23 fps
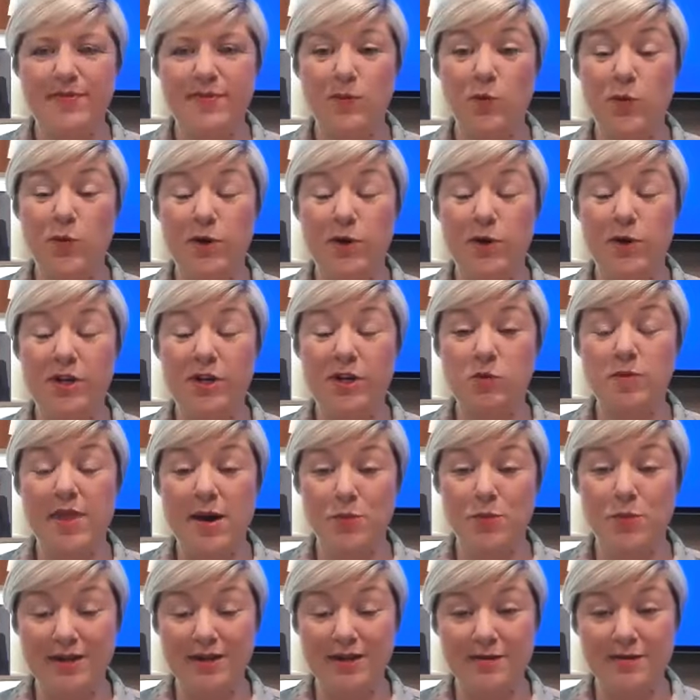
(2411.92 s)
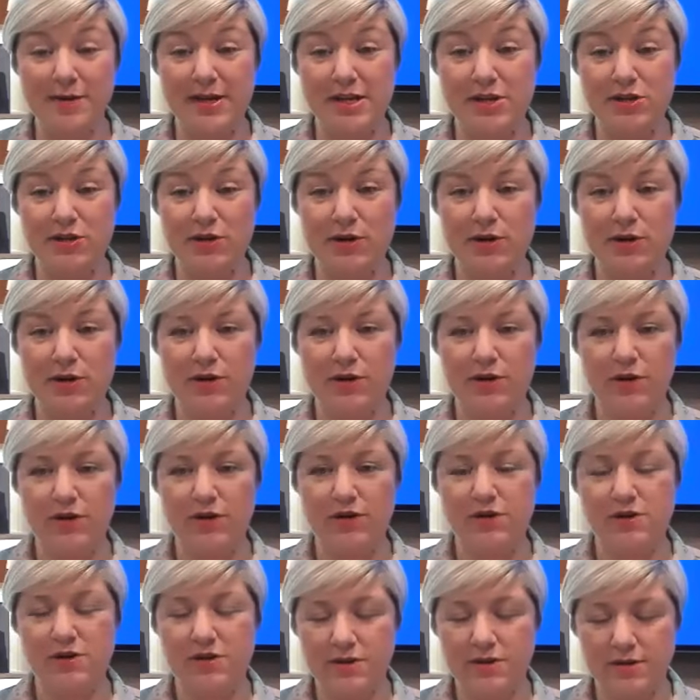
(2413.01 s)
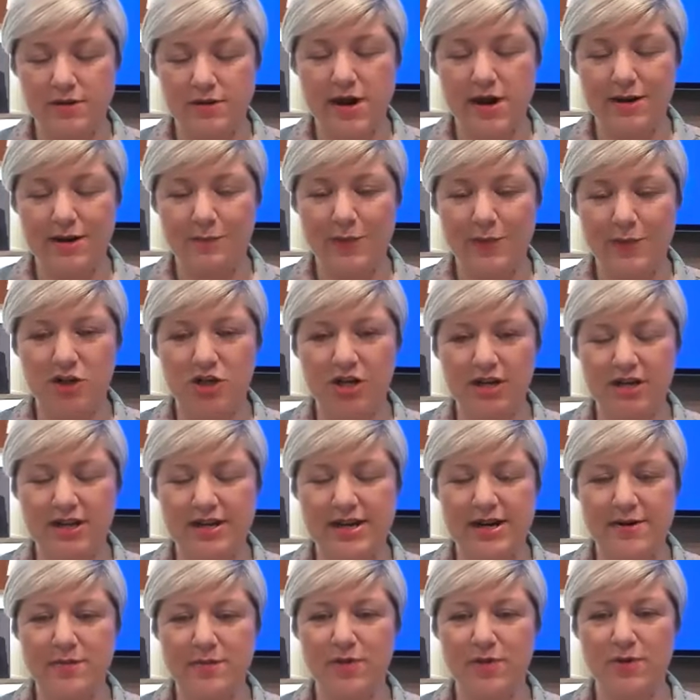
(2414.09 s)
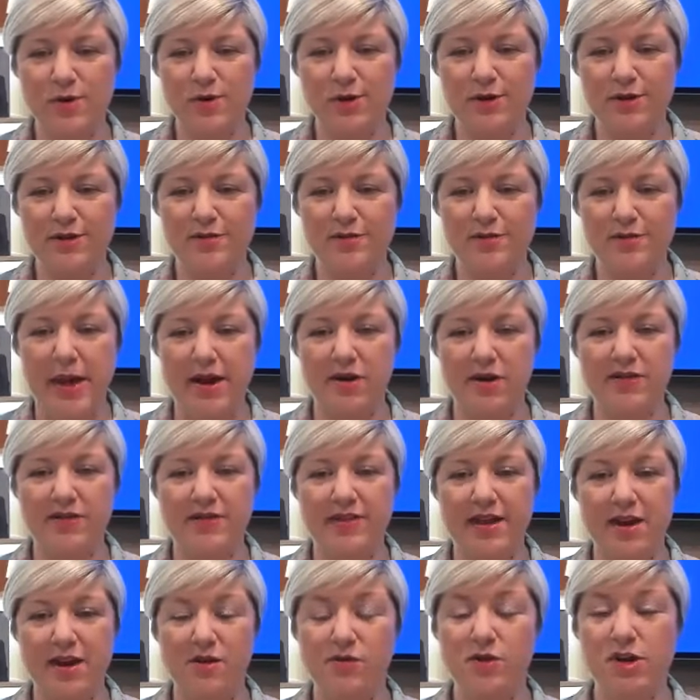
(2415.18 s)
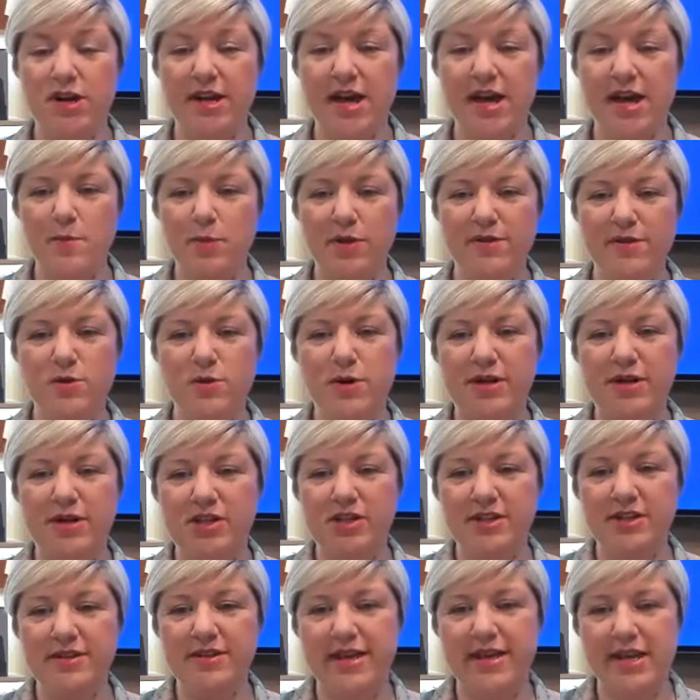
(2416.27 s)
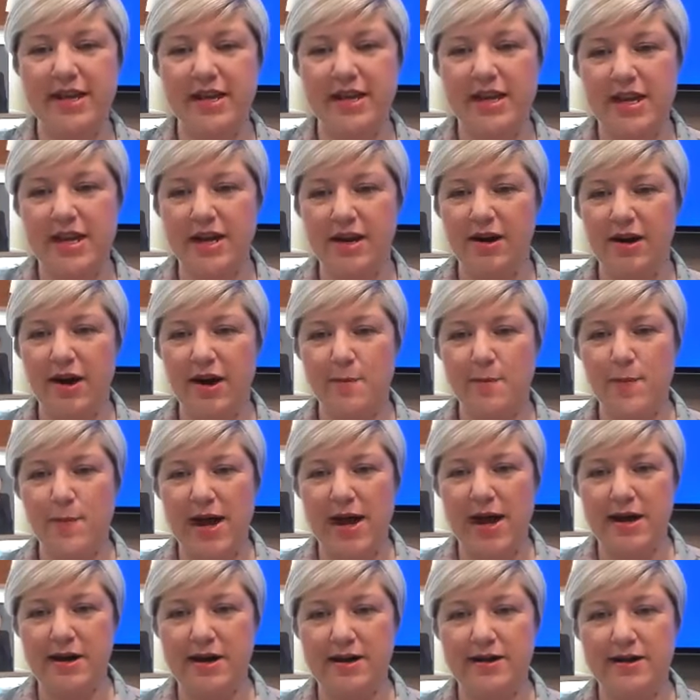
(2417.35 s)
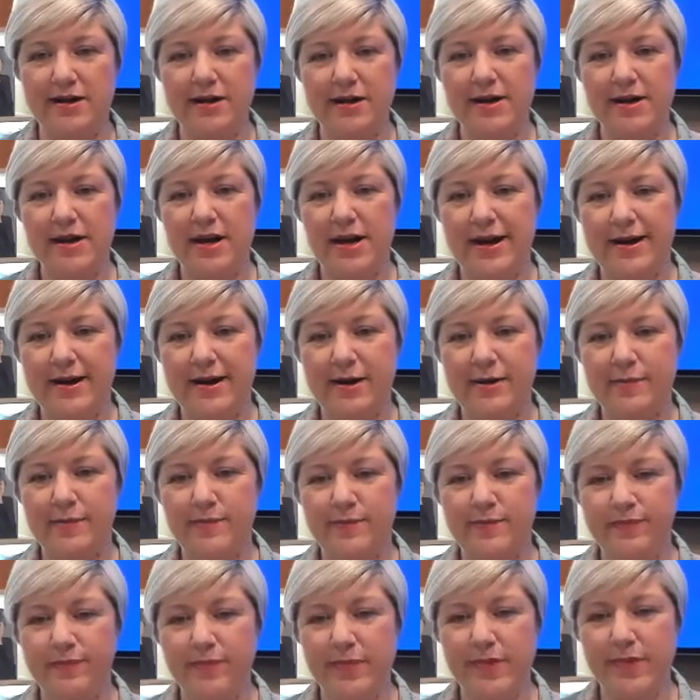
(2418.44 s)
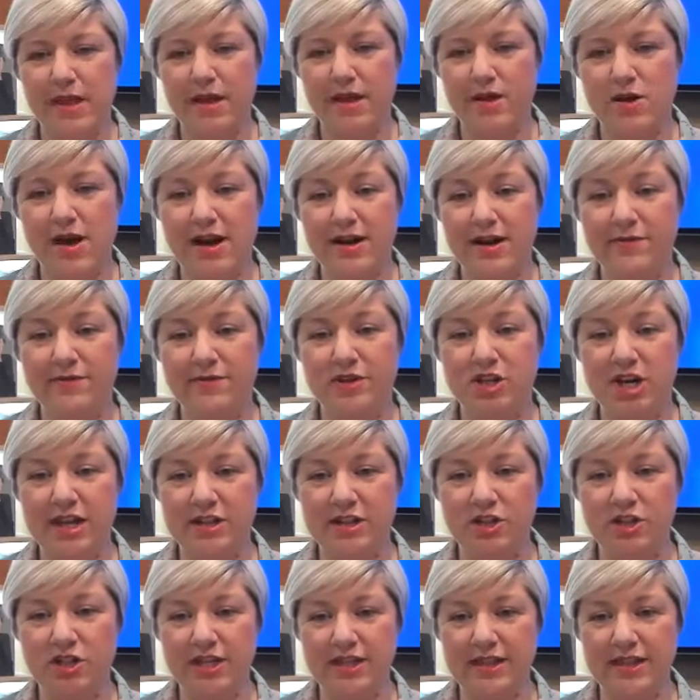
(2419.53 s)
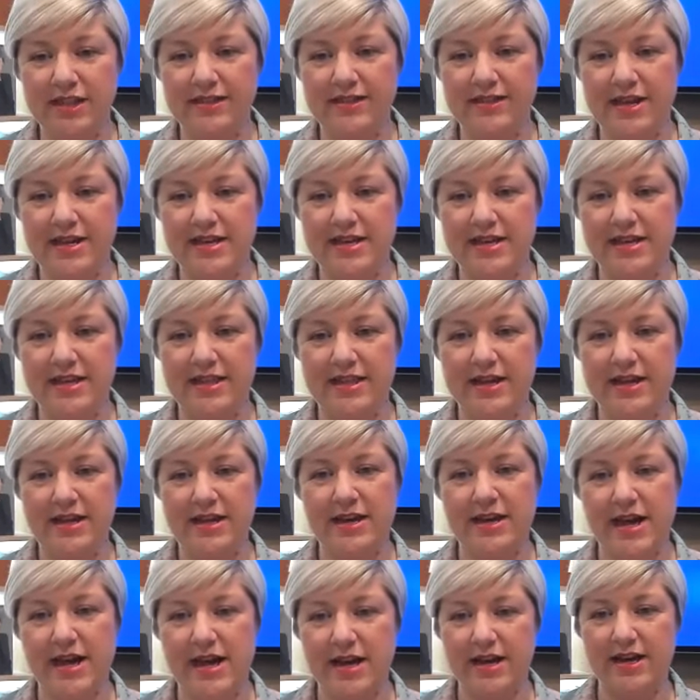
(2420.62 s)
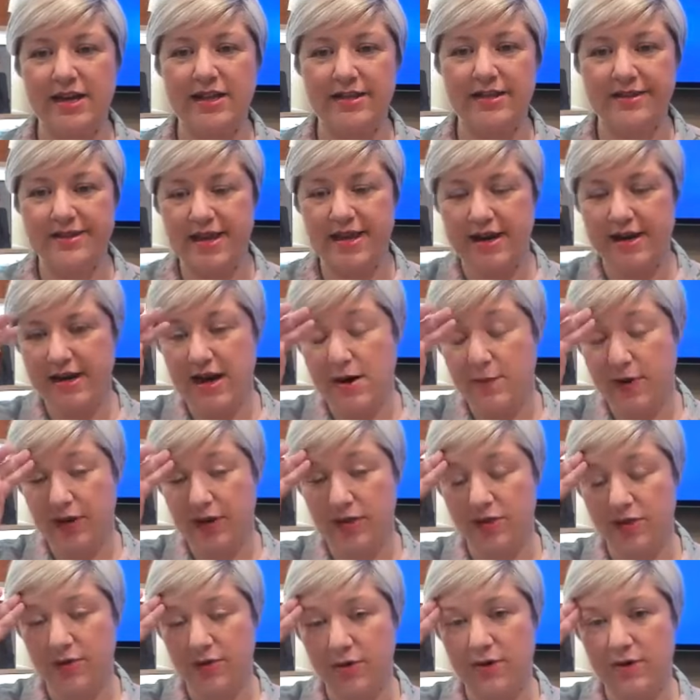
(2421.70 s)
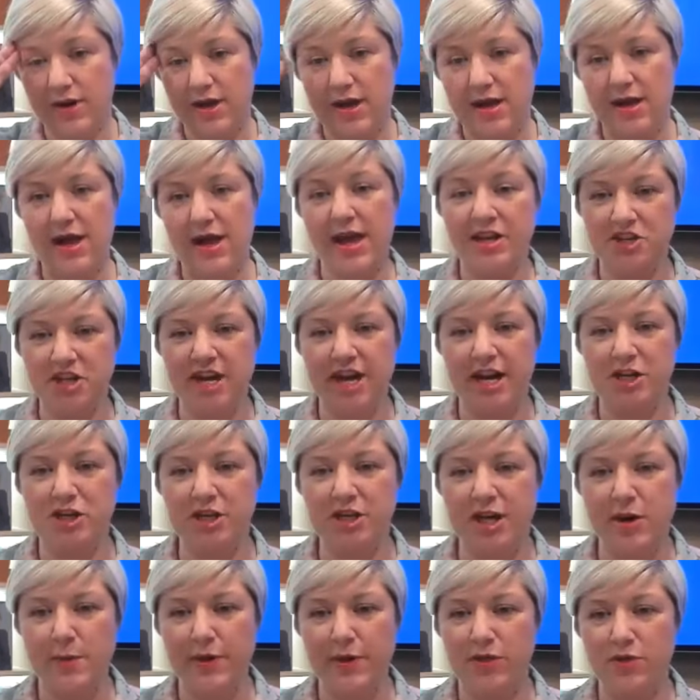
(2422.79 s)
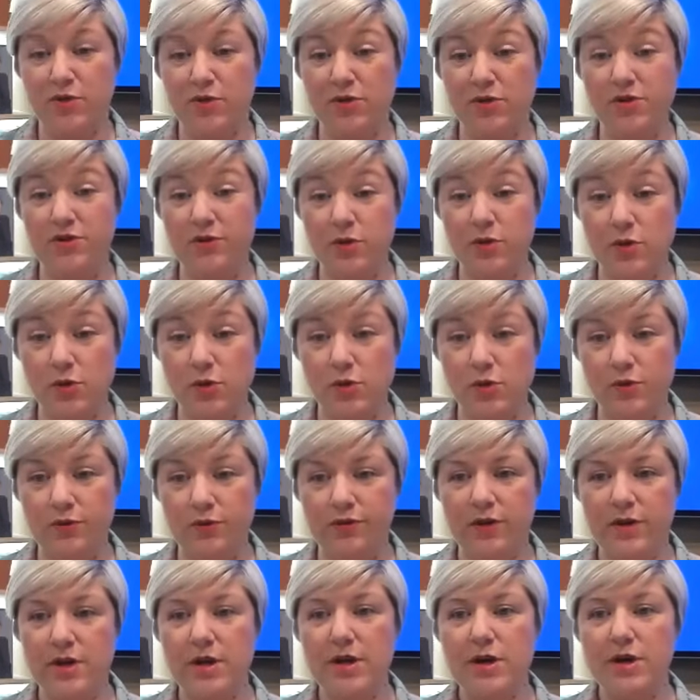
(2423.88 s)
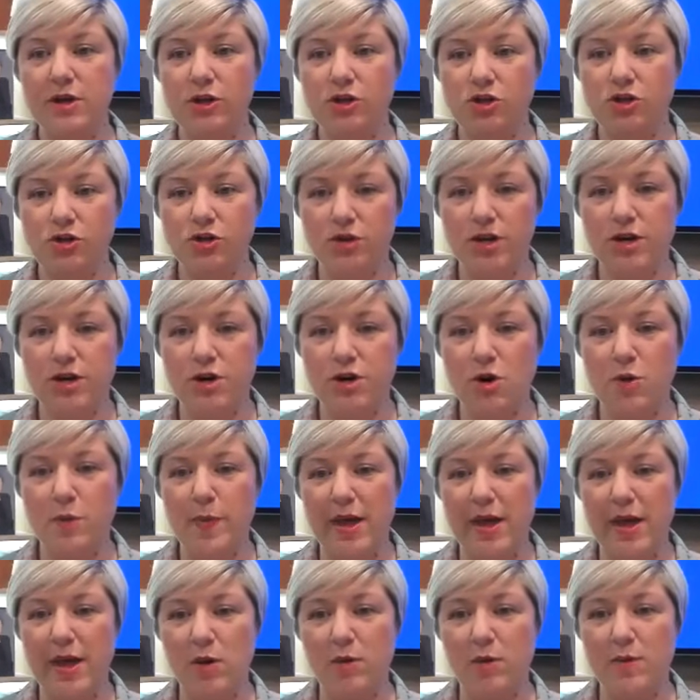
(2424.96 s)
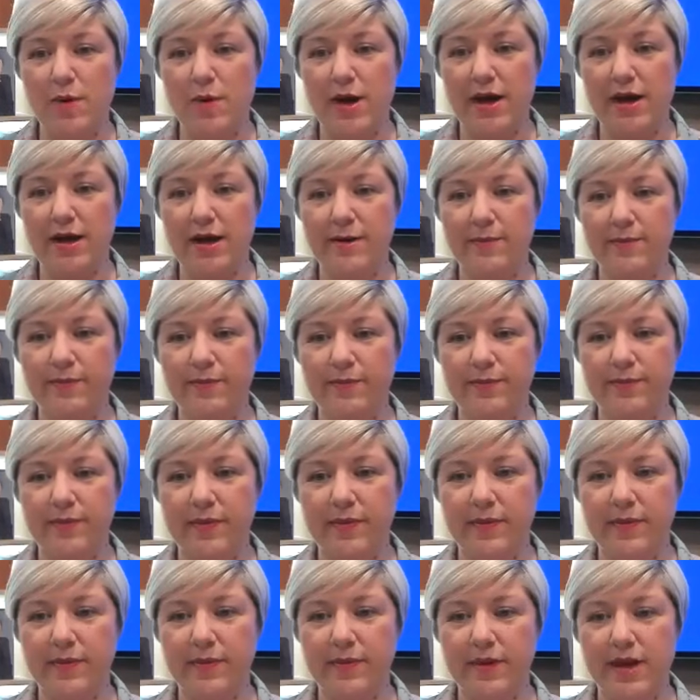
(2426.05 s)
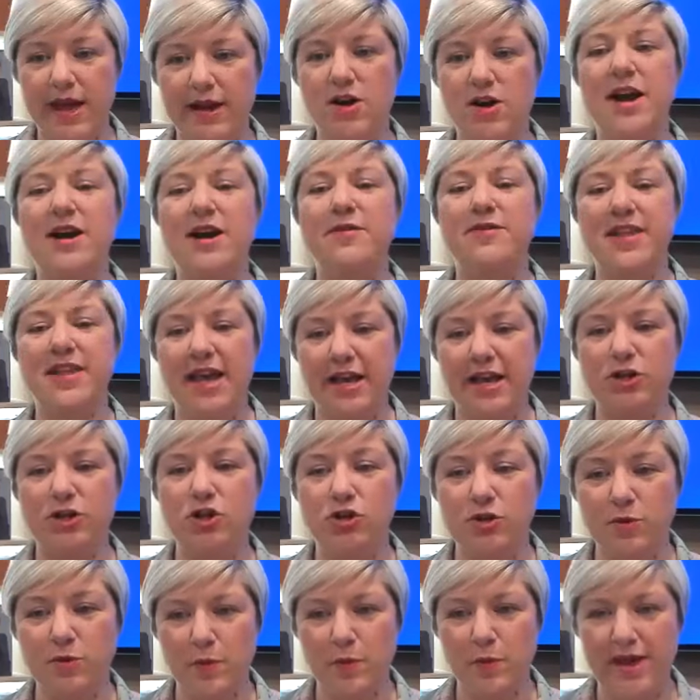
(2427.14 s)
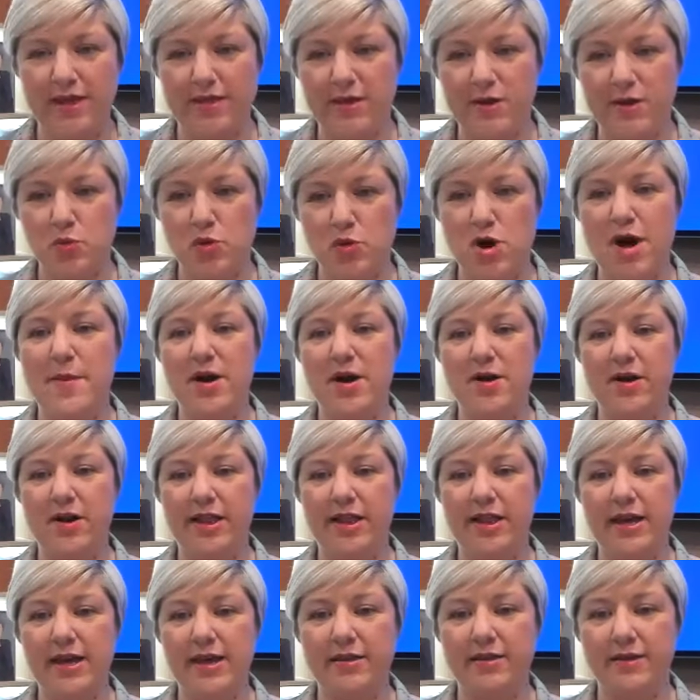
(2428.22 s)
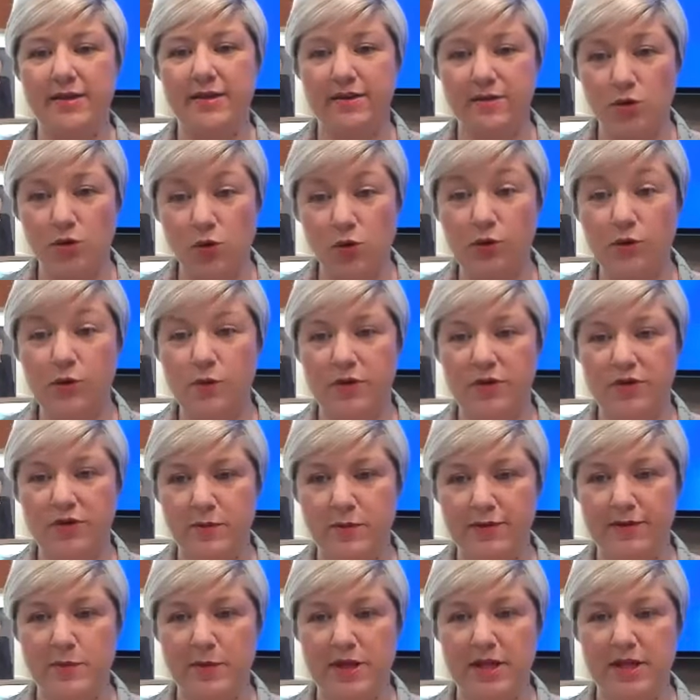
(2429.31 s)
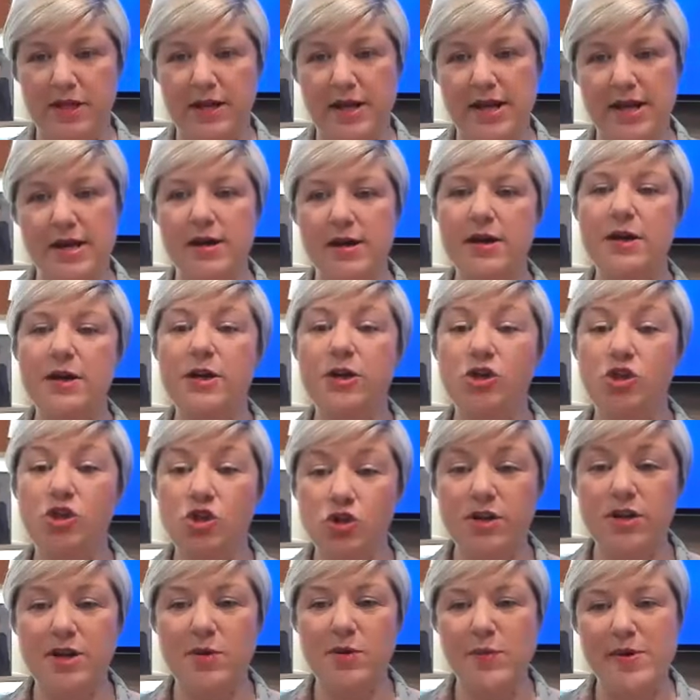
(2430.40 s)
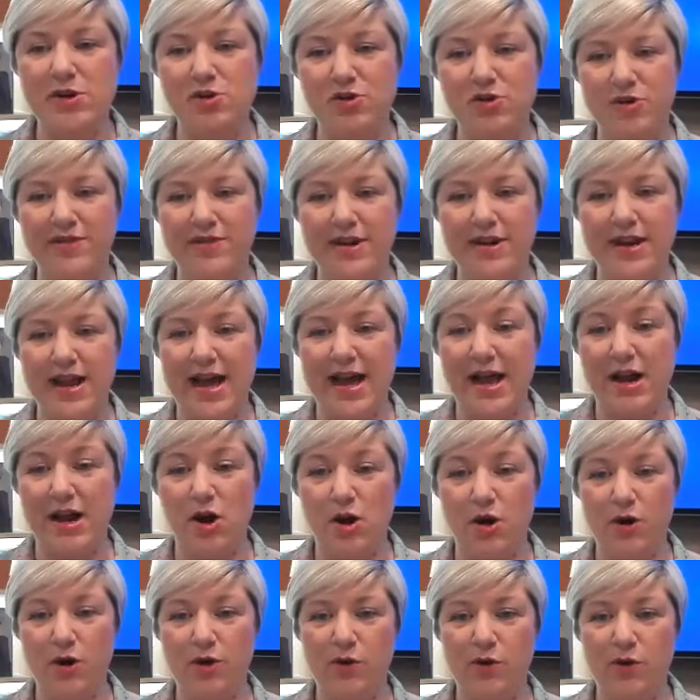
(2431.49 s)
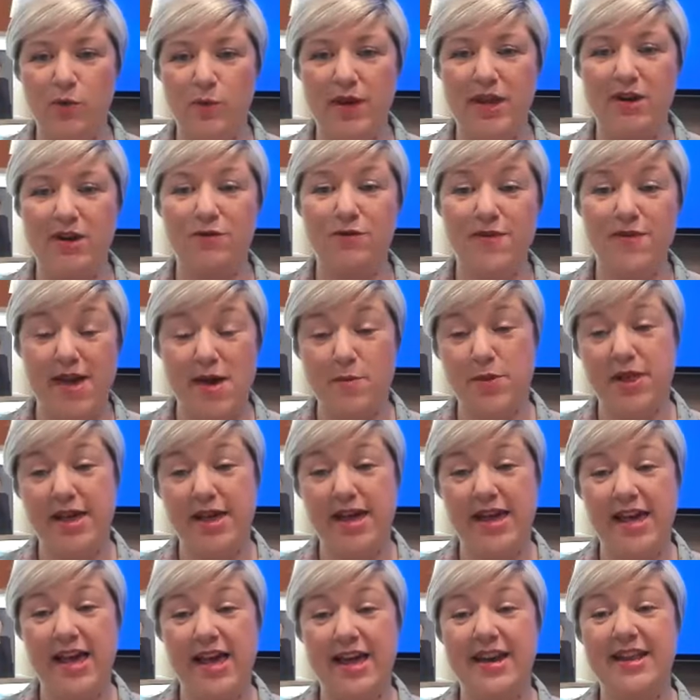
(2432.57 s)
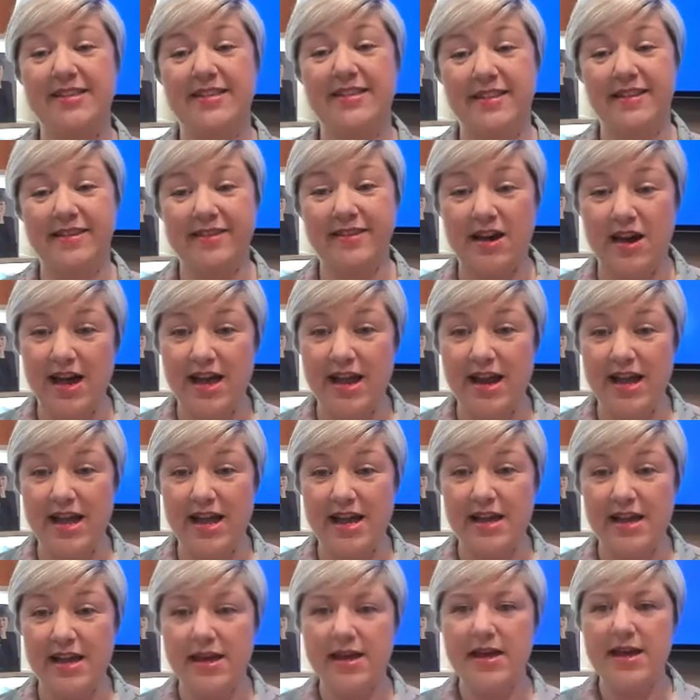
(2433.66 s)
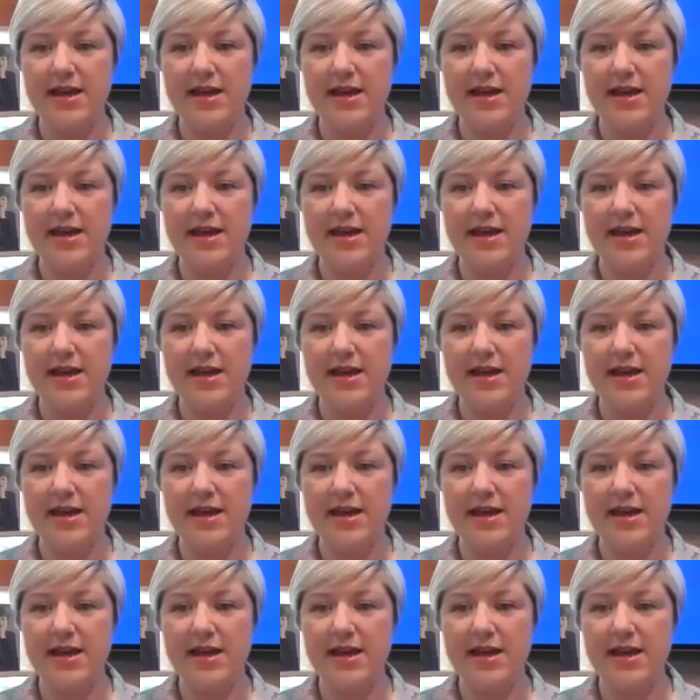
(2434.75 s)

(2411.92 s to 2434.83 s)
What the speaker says: Which that brings me to, you just kind of mentioned the role of parents there. I've got a couple of questions in here about kind of challenging this idea that consent coming through, education coming through schools, should it not be, and kind of saying it shouldn't be primarily the school's responsibility? Shouldn't it be driven at home, in family, and in society?